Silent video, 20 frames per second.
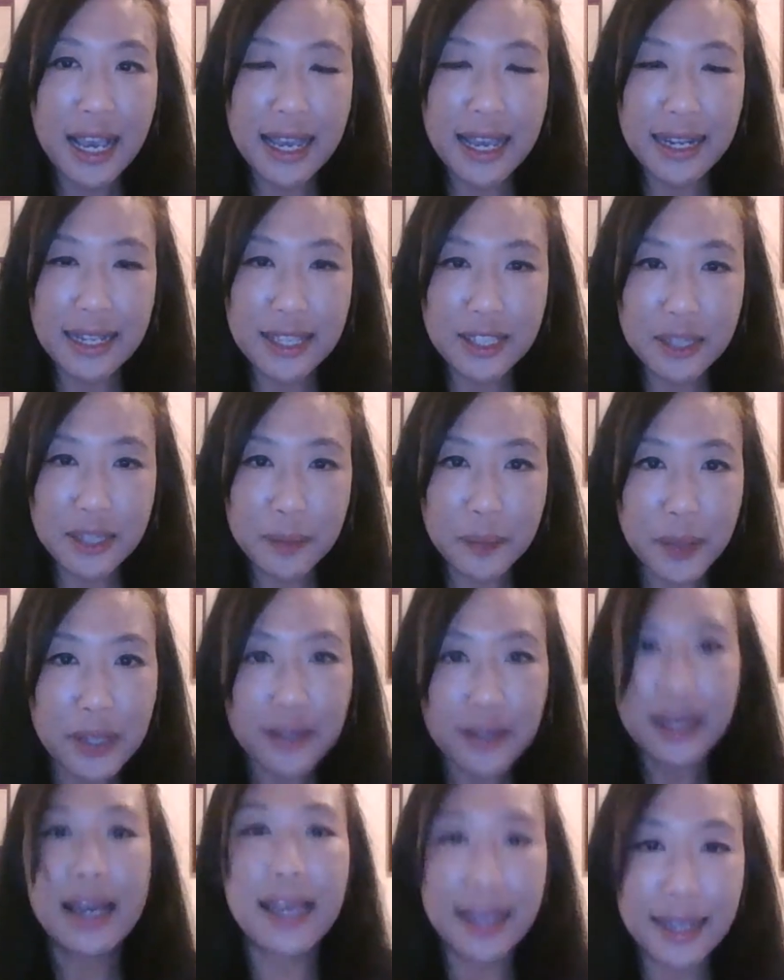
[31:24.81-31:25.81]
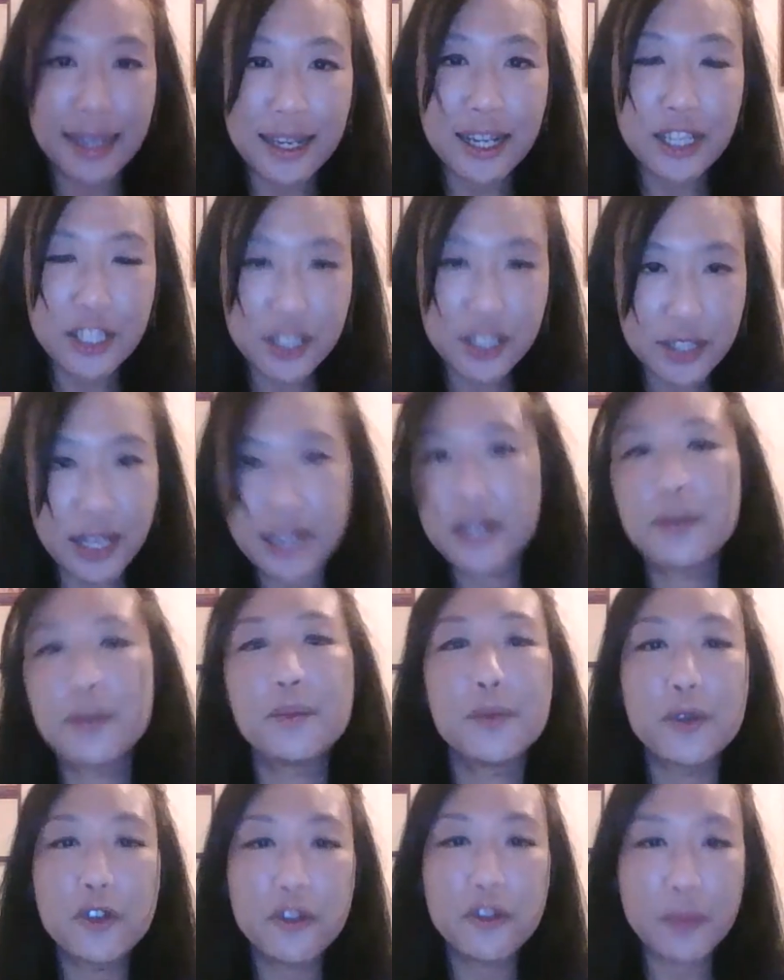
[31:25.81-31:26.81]
it needs to be like a
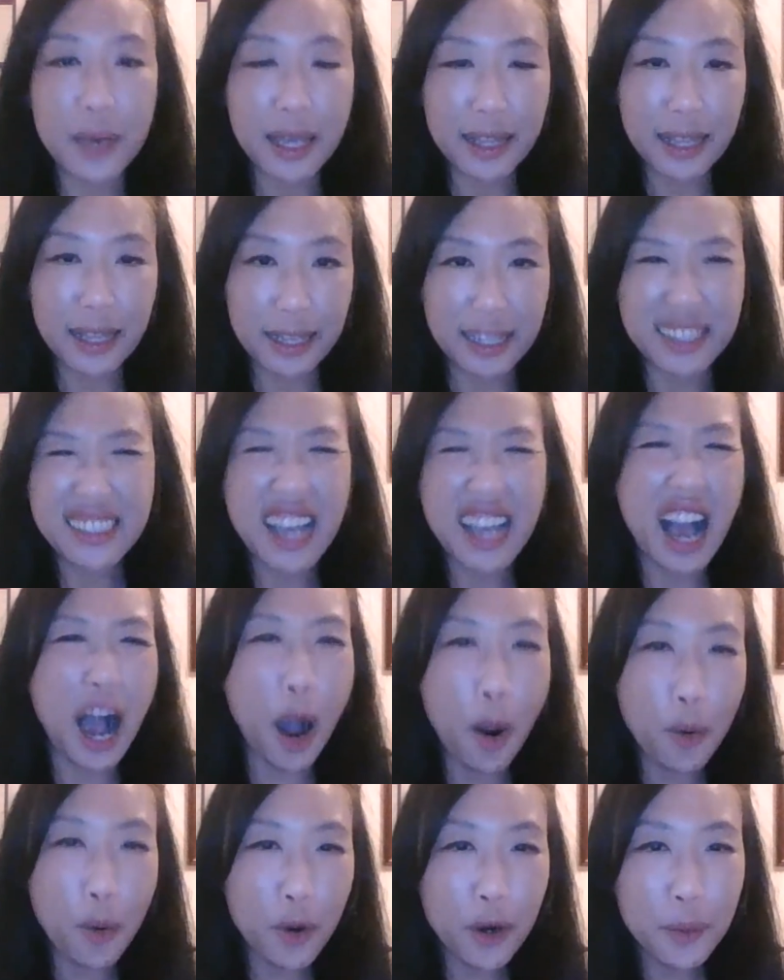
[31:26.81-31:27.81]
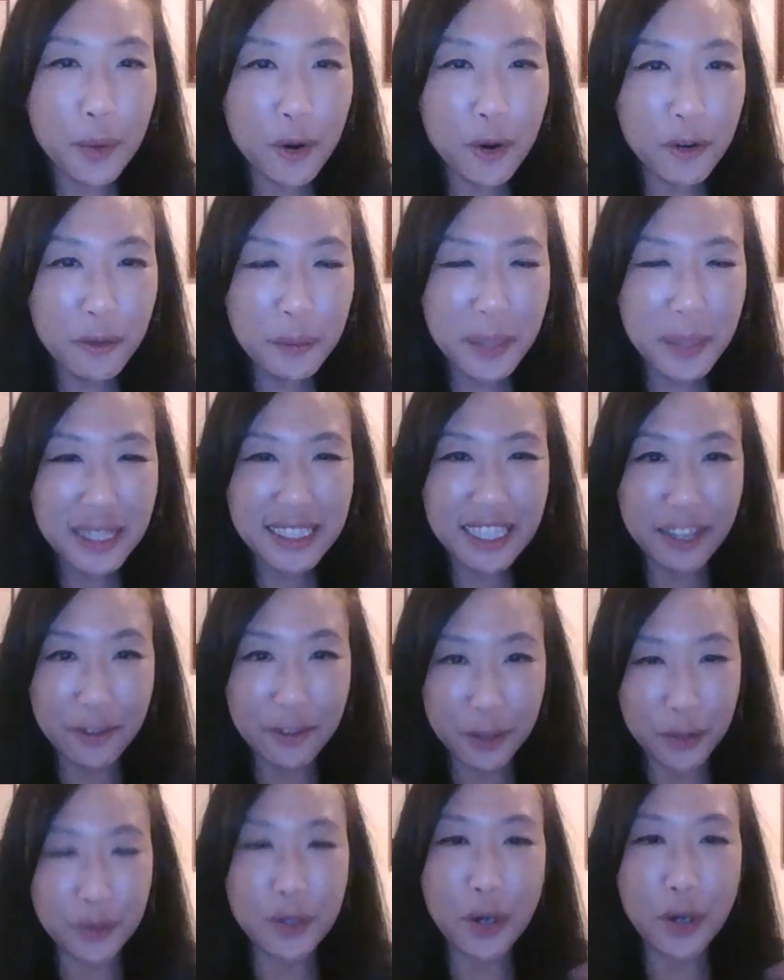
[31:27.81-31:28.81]
sudden movement, like a tower movement,
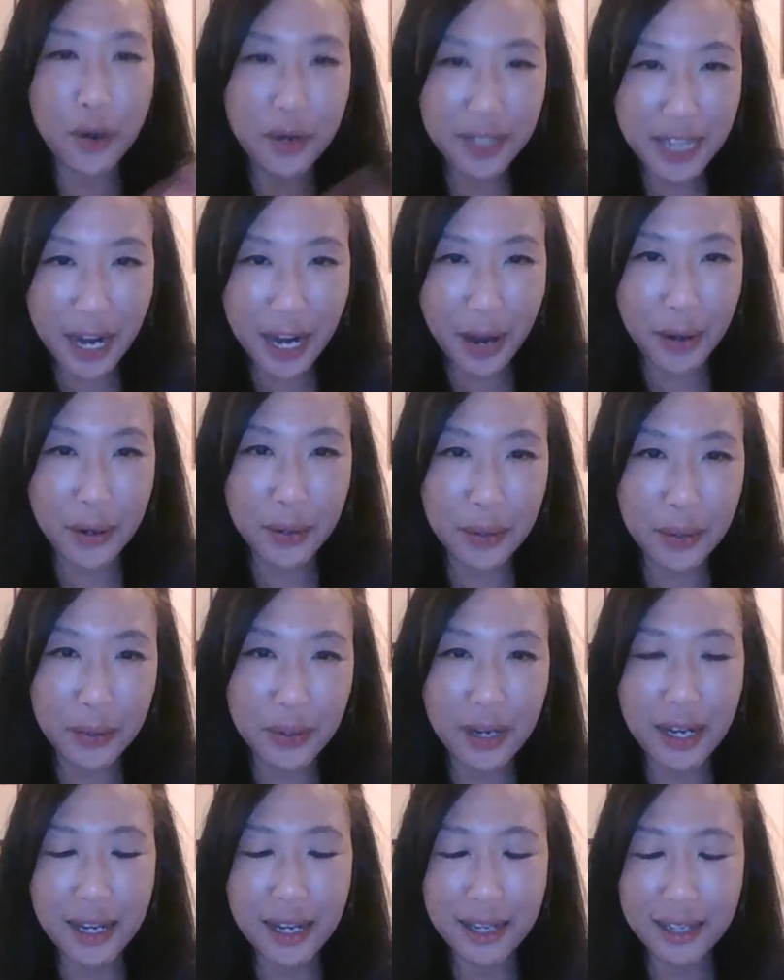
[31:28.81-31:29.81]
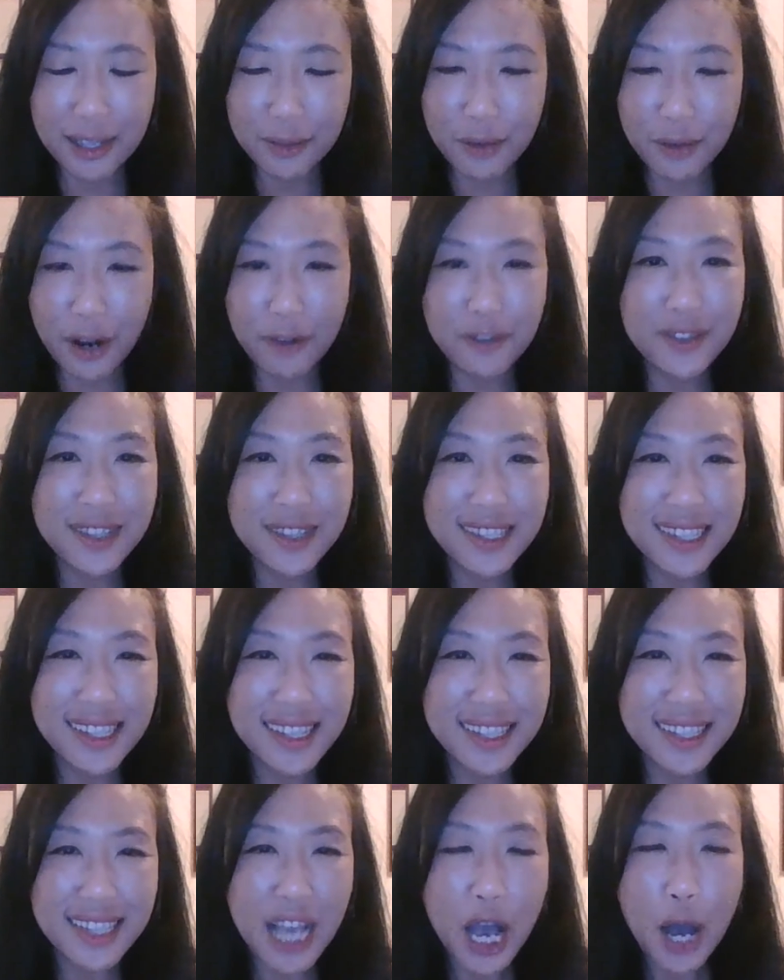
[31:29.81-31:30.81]
if you know tarot
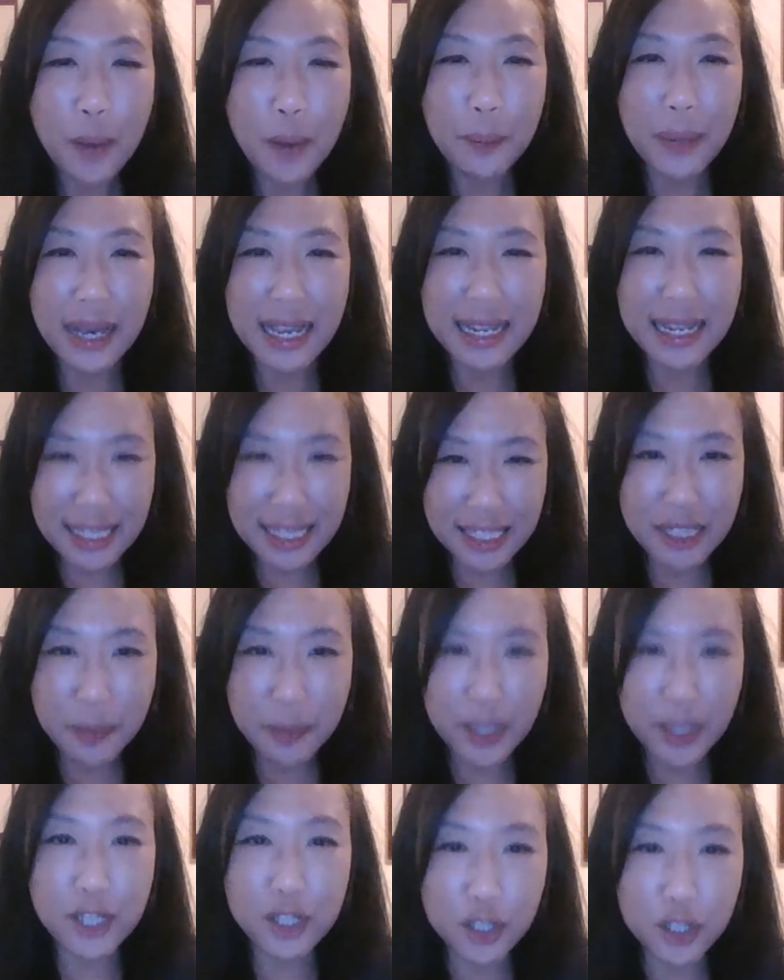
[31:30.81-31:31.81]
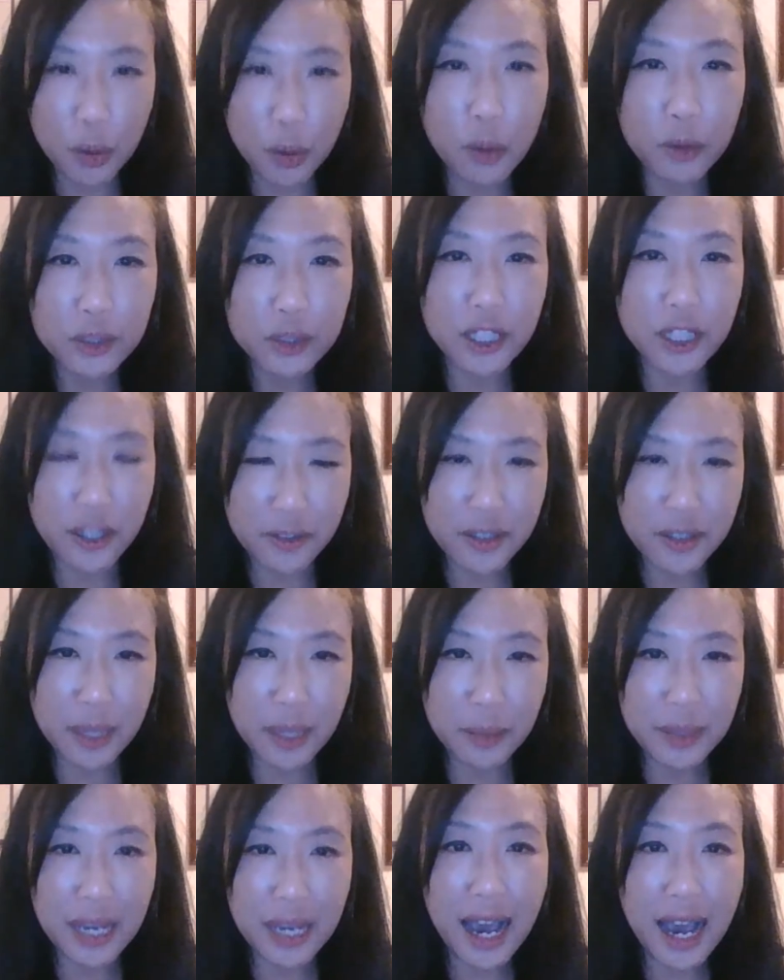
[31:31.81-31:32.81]
references, but it needs to be a jolt of
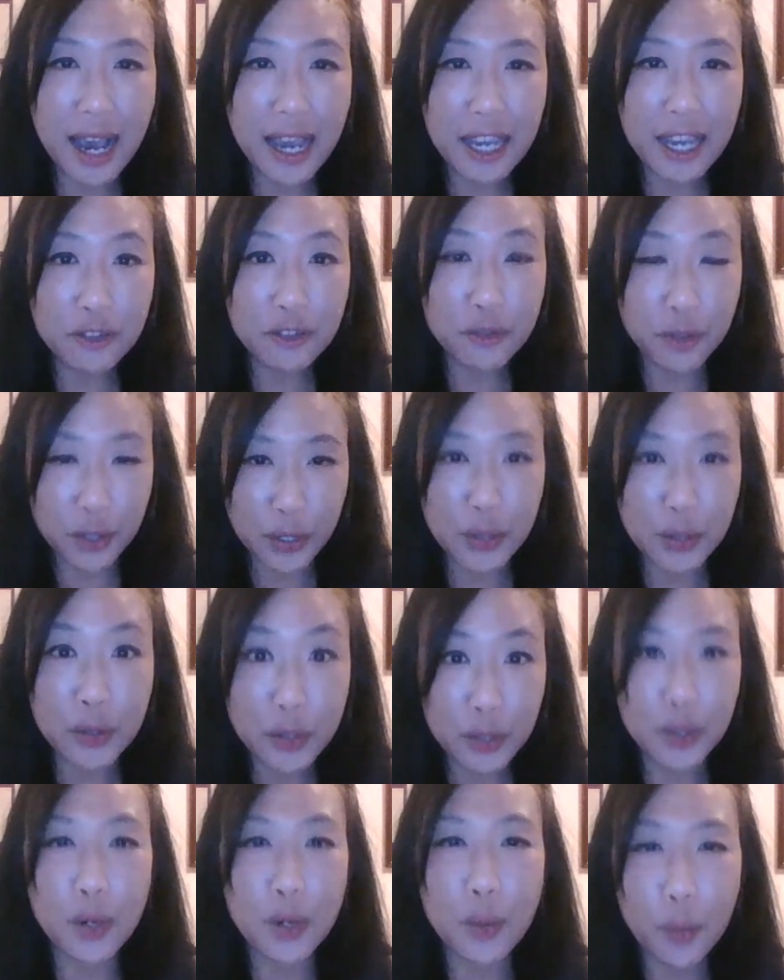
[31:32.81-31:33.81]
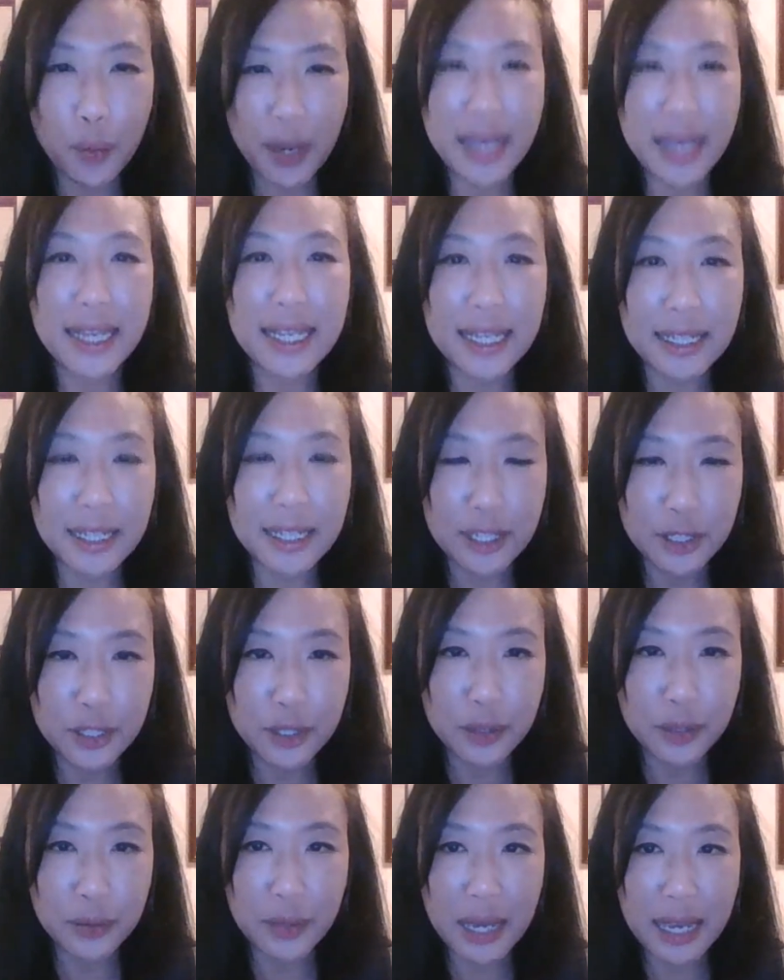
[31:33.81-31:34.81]
some kind for you to awaken
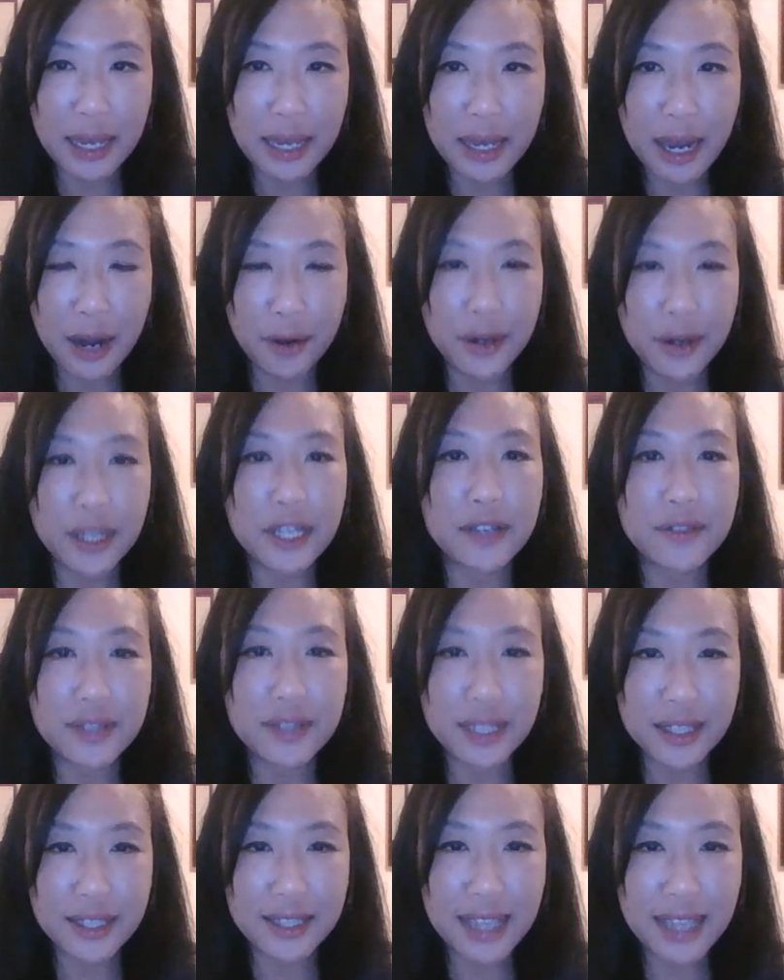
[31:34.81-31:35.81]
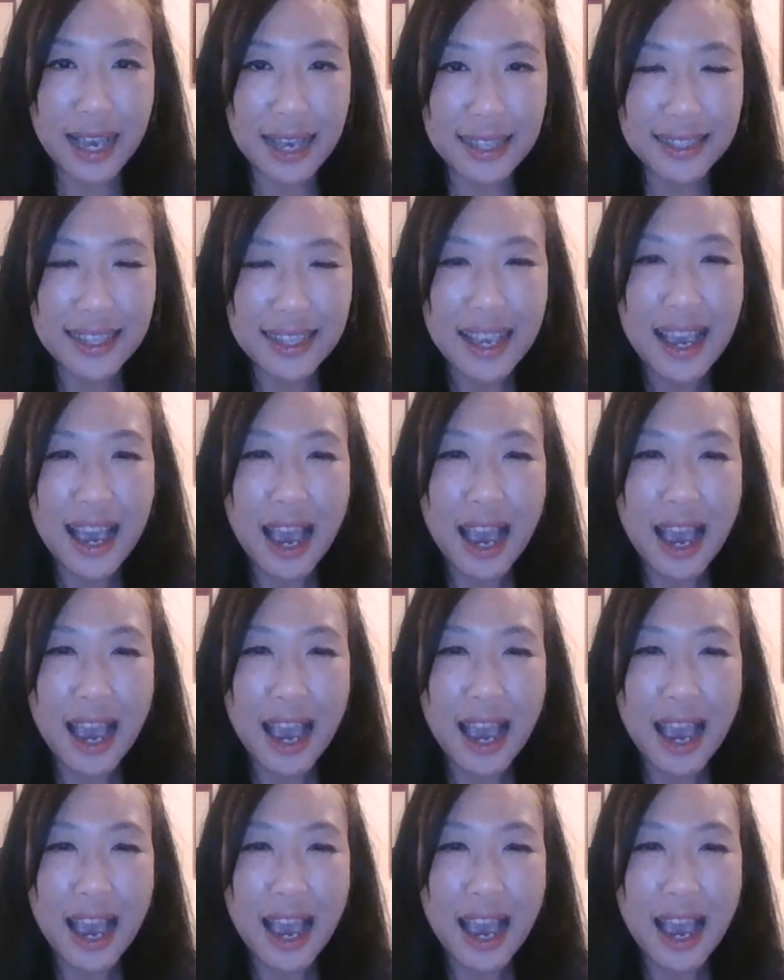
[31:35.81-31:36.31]
into an area of success.